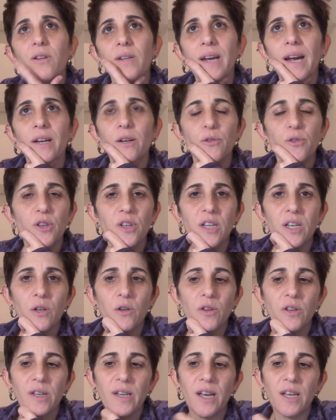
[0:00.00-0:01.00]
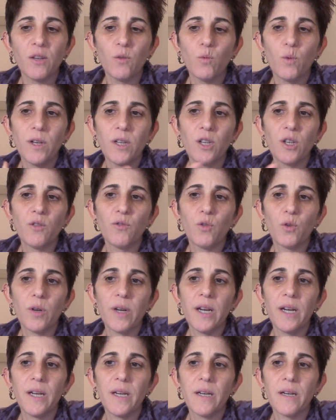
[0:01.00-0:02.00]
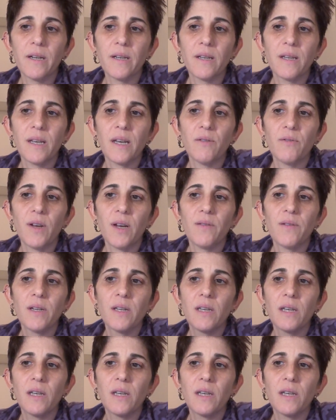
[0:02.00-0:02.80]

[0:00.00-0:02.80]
Daniel Siegel says, once you've created a safe haven,